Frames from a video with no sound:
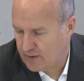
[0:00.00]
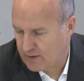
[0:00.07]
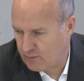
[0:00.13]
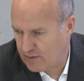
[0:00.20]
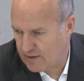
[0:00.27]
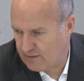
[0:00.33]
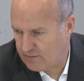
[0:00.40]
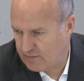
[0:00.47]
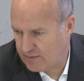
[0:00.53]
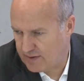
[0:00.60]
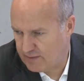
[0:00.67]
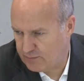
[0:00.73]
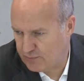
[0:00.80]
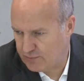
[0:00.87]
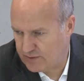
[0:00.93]
We have been
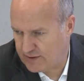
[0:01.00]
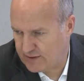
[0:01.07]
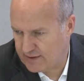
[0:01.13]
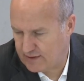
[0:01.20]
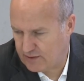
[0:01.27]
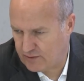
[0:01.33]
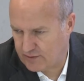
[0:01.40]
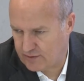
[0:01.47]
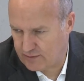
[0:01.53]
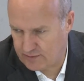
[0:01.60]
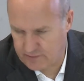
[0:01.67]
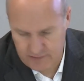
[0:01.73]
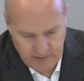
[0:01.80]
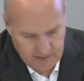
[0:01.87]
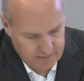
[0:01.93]
putting a lot
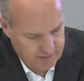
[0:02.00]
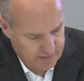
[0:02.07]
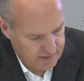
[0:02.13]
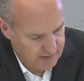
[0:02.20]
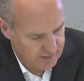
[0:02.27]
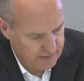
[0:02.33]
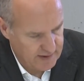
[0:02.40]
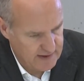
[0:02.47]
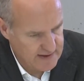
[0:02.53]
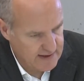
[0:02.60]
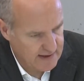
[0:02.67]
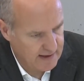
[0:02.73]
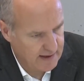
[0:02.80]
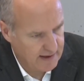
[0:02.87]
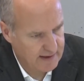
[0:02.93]
of effort on this
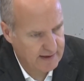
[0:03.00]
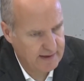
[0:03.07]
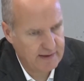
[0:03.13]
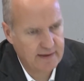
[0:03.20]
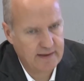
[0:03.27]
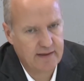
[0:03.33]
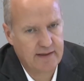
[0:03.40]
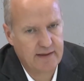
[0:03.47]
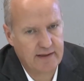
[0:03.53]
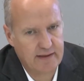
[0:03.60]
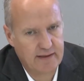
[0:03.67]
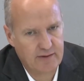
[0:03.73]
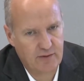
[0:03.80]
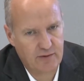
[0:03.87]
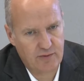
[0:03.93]
area,
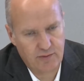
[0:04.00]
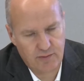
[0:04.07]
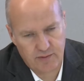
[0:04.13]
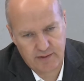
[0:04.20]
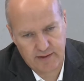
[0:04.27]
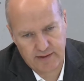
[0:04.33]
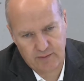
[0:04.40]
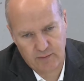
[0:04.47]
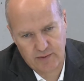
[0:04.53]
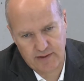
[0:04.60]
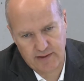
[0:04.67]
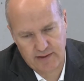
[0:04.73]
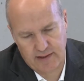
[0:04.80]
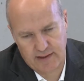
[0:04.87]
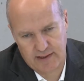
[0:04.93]
not only with
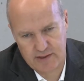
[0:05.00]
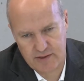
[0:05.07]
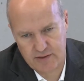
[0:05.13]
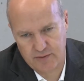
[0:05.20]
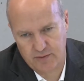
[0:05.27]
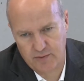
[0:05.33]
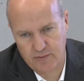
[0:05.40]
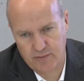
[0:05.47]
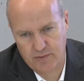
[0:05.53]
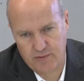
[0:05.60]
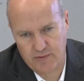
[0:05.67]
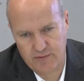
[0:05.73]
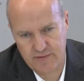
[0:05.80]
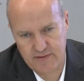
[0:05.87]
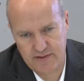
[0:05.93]
a large group
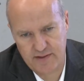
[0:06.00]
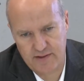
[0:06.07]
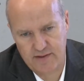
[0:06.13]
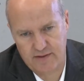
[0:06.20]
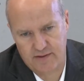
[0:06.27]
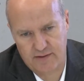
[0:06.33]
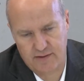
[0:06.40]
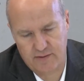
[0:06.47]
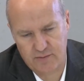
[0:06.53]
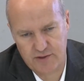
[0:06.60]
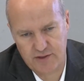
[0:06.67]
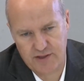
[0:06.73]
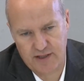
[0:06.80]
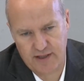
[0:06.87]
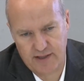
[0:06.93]
of senior
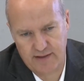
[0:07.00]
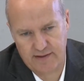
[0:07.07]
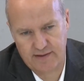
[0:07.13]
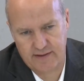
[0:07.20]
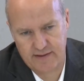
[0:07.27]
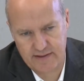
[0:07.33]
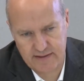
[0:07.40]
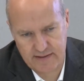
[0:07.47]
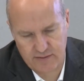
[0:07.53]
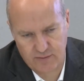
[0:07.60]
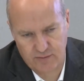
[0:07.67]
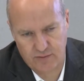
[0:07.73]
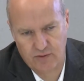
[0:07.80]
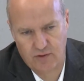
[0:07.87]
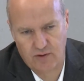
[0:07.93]
negotiators
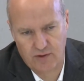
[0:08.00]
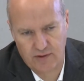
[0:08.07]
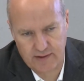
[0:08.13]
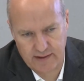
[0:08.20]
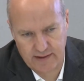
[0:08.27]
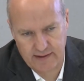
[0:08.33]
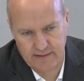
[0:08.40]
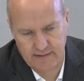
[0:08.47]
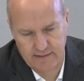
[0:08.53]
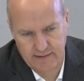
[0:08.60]
to talk, and